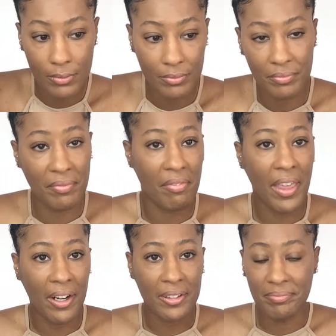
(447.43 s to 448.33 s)

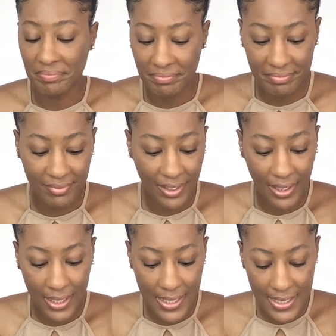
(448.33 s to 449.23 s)
There.
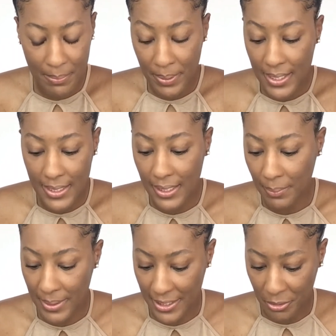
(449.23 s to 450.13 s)
Easy peasy lemon
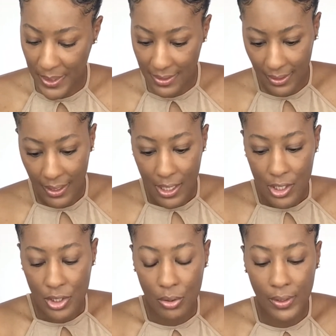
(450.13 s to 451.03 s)
squeezy.
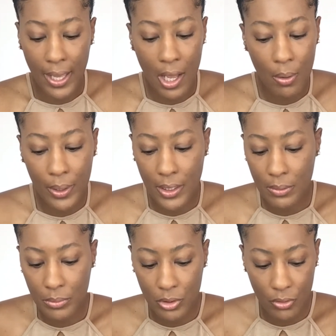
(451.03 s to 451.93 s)
So now we're gonna
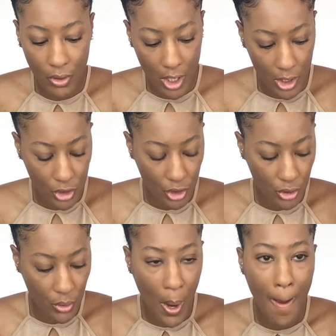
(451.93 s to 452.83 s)
move on
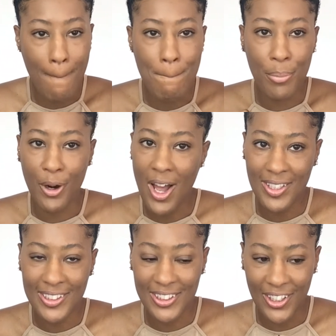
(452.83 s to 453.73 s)
to
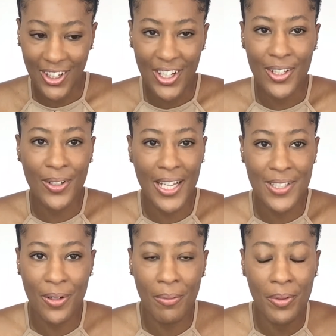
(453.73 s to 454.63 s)
bronzer. You guys know
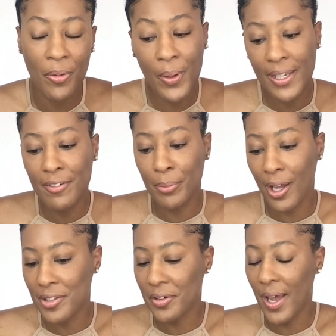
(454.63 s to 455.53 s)
I'm a queen of
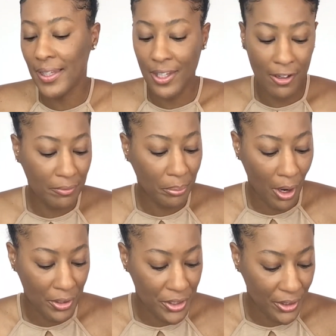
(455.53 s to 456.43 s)
bronzer. I love
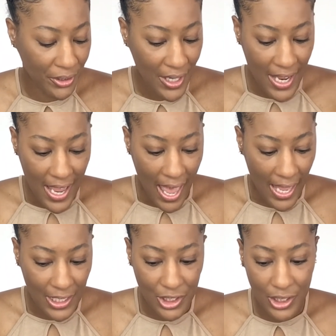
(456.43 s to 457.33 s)
bronzer,
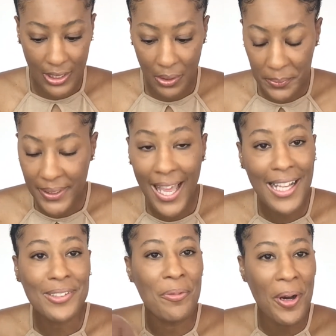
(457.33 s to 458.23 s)
and she only has
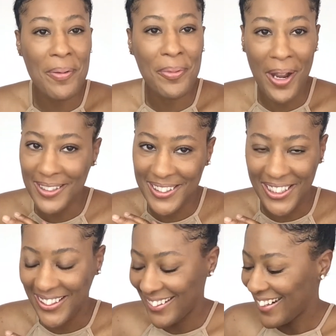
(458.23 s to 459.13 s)
one bronzer,
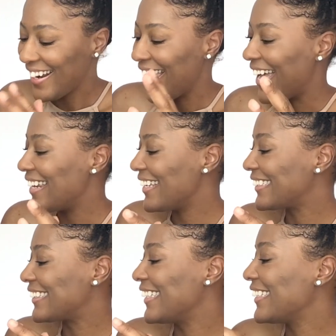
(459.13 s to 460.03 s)
and it's
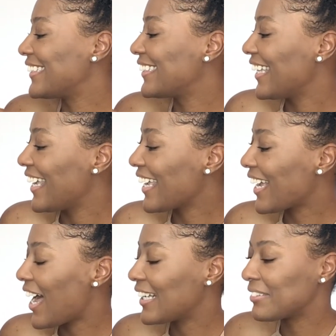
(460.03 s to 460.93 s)
this It
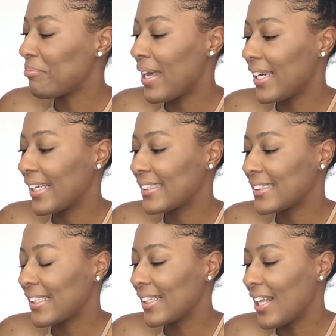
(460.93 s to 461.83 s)
Cosmetics
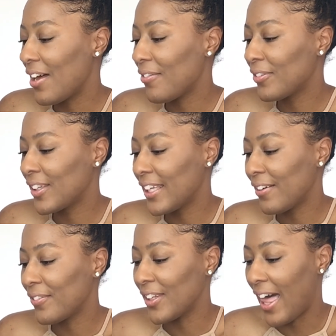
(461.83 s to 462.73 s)
Love Live
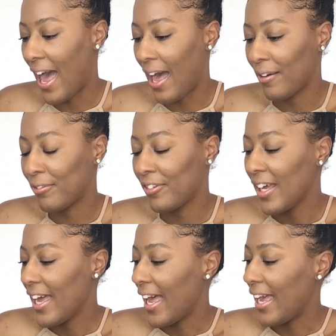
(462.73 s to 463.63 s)
Laugh,
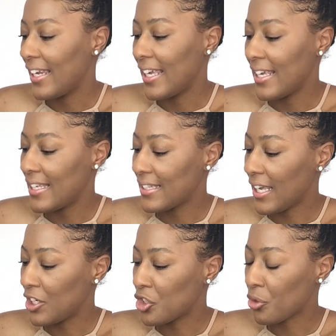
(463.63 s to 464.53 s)
and it is a
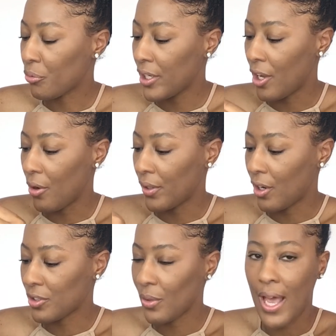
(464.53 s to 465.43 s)
trio. It
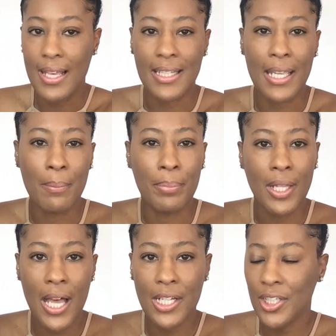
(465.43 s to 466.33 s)
also has a
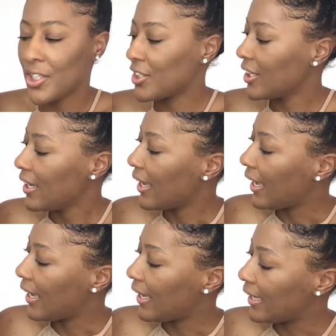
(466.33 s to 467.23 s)
blush
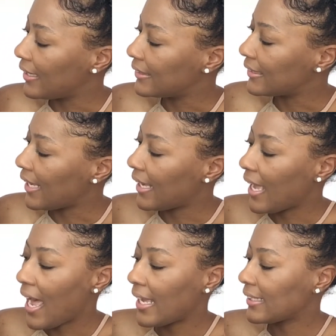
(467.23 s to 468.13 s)
and a
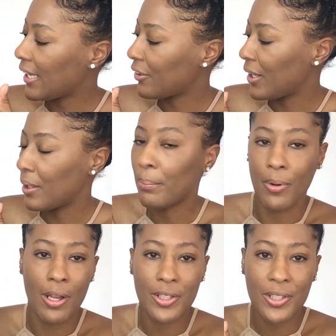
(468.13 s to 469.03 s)
highlighter and a
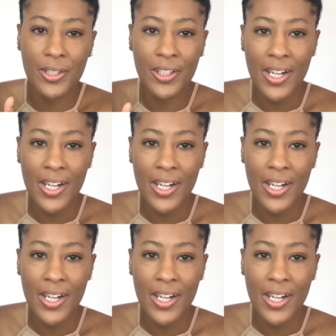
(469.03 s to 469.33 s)
bronzer.